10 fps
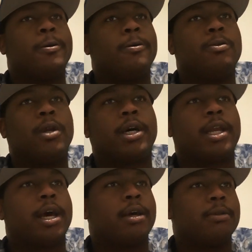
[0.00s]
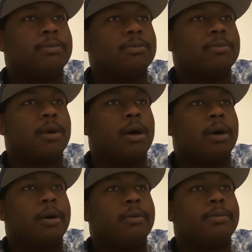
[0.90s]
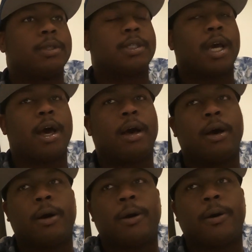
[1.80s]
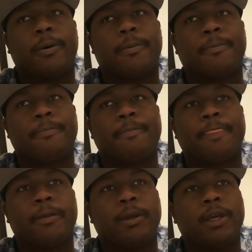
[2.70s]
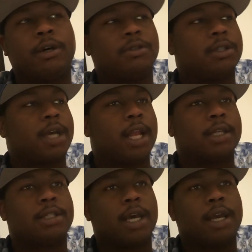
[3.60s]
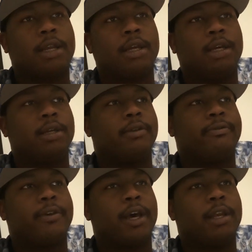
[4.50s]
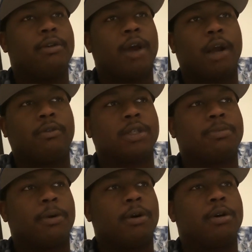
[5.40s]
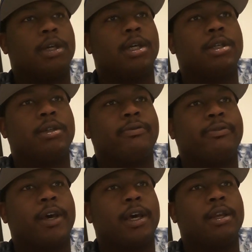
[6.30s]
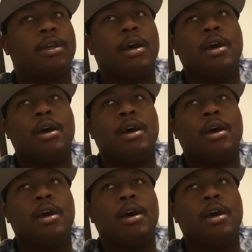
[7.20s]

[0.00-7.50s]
you looking at um, this guy, um, Gilgeous-Alexander, he can defend. You got Chris Paul, he can defend.